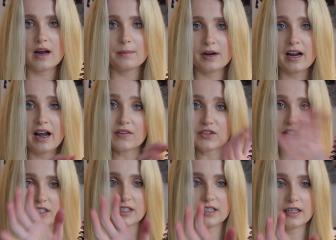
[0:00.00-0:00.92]
I'm gonna have to
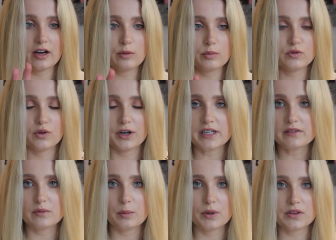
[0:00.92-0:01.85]
clean it out before I
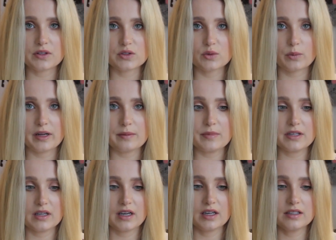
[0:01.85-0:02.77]
even put this away
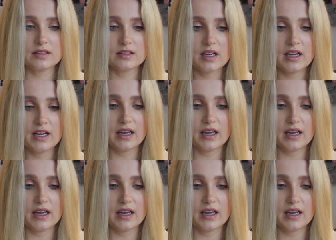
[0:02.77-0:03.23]
because